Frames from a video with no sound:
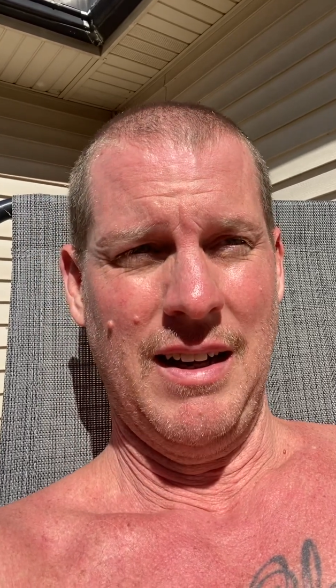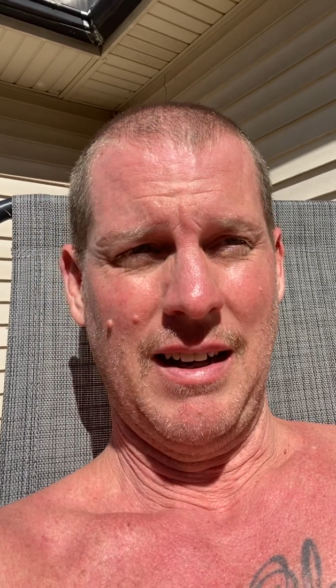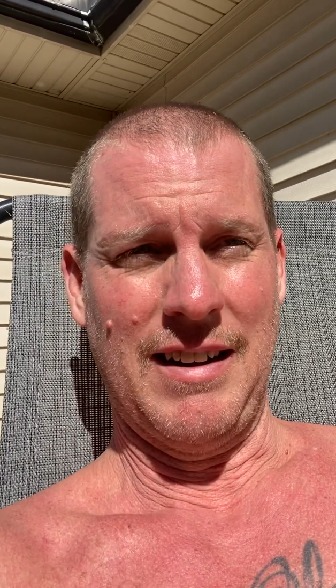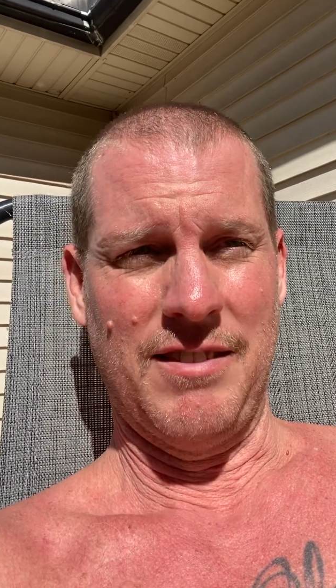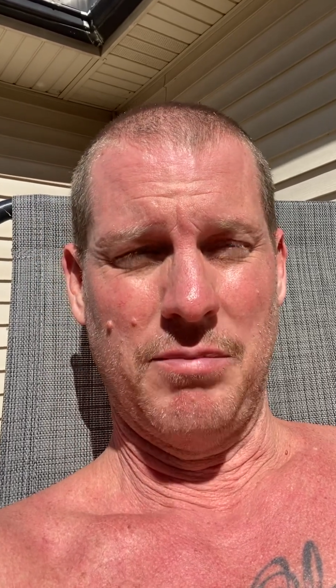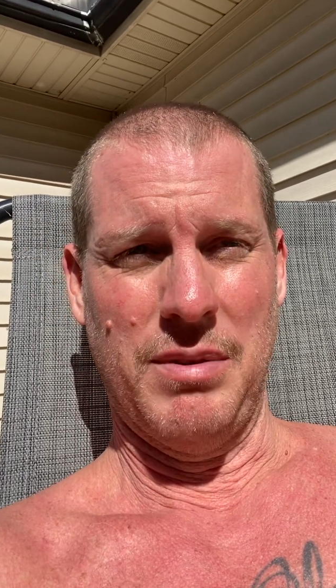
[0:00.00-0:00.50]

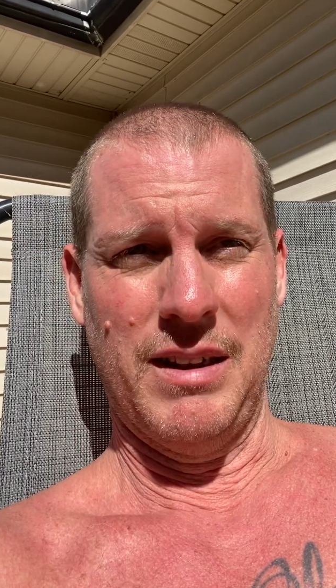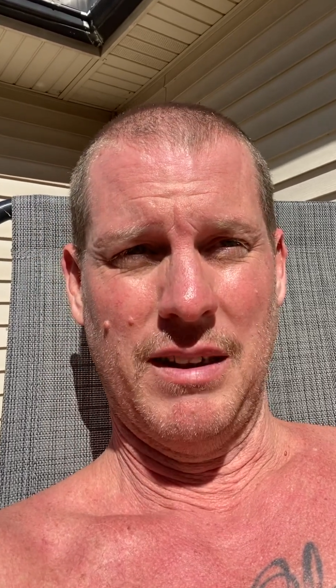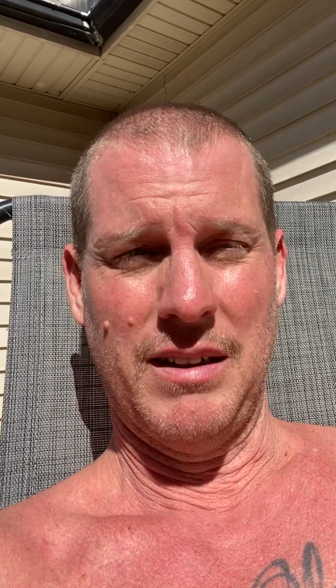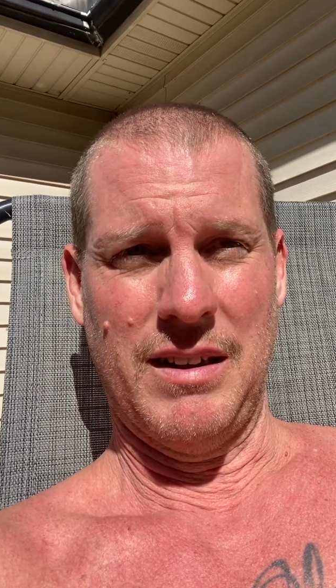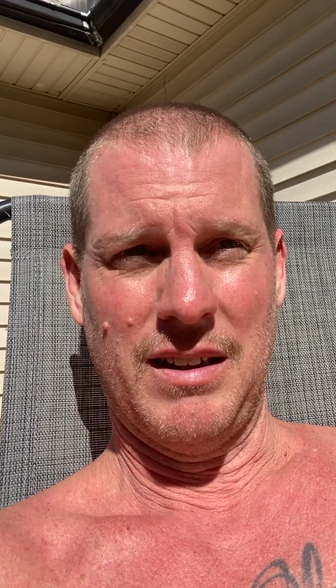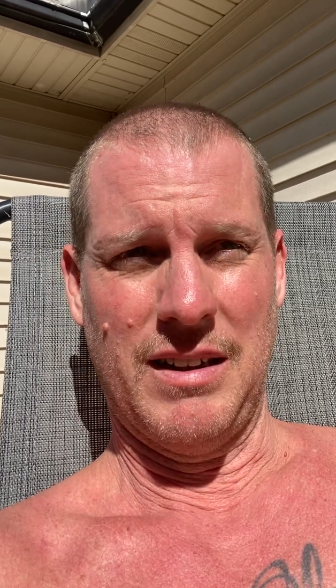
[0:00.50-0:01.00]
I've been
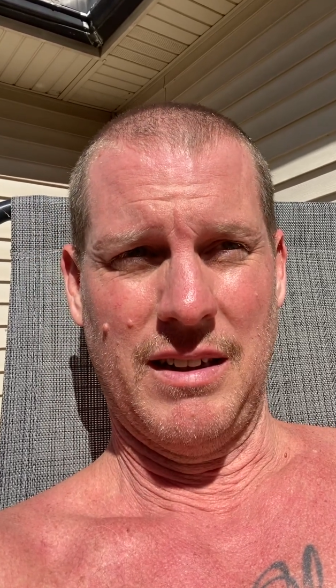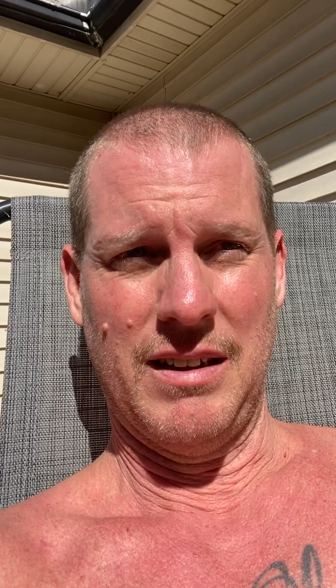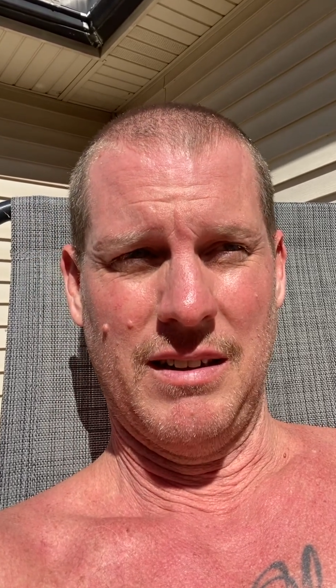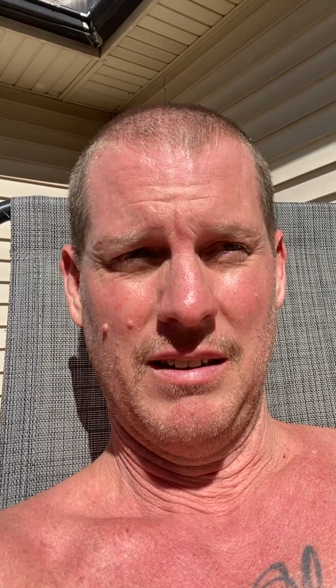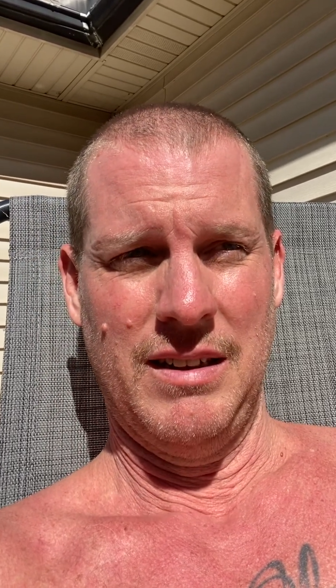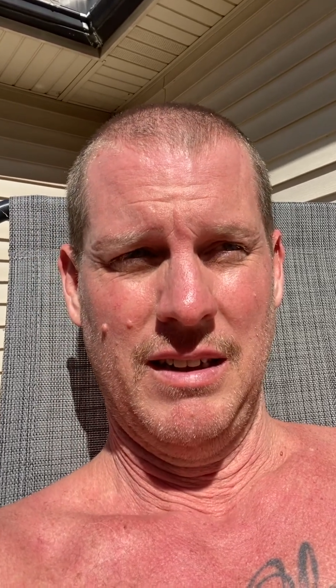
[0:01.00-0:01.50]

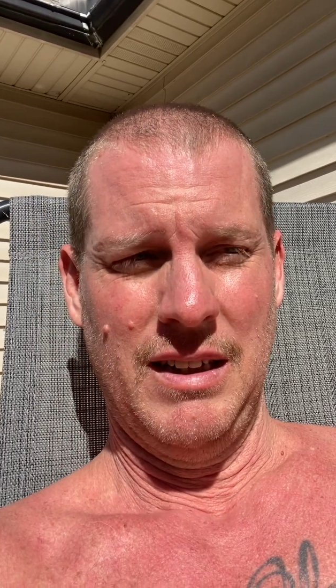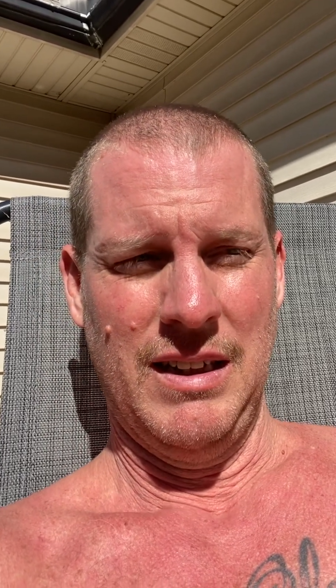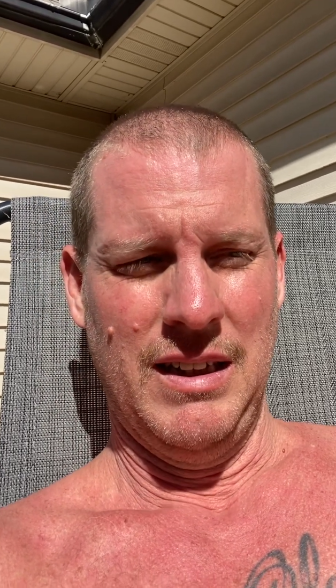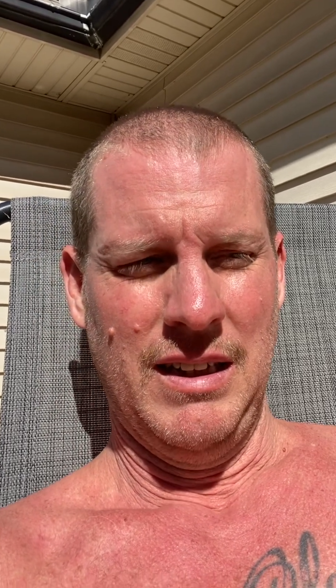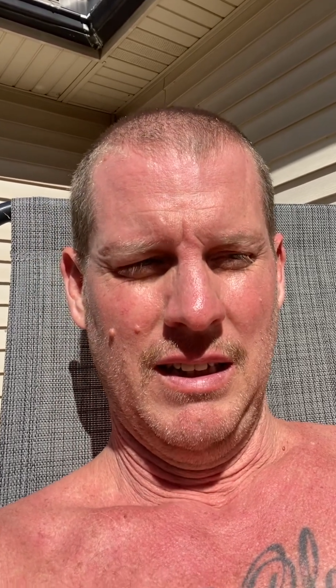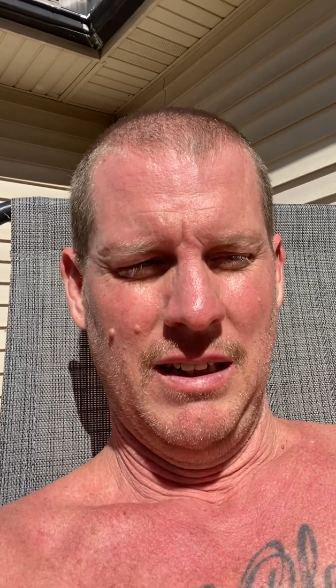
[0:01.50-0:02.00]

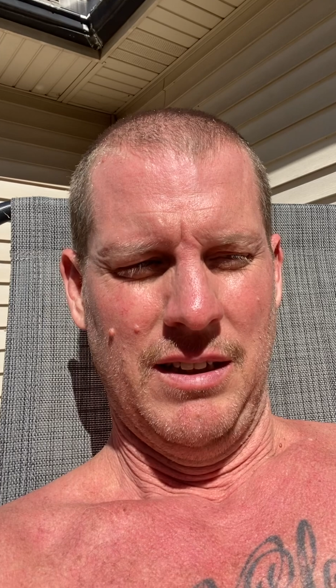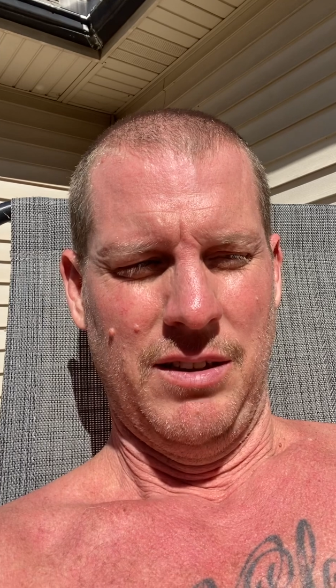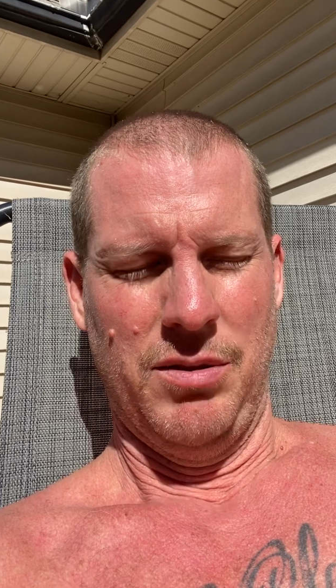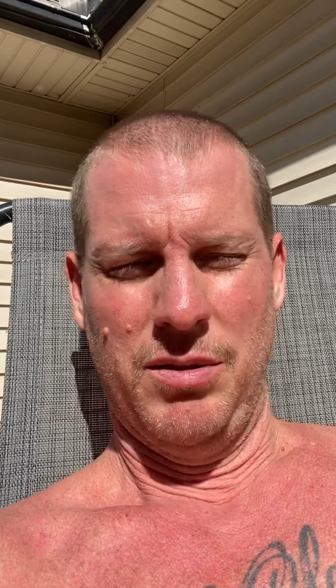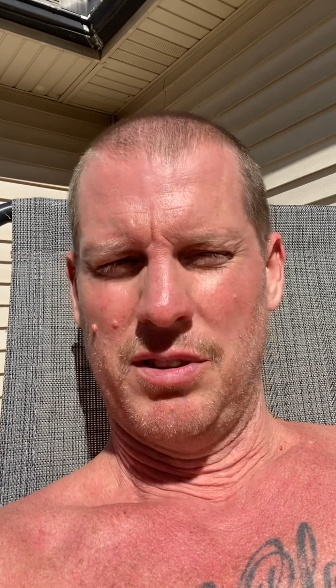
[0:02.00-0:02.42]
doing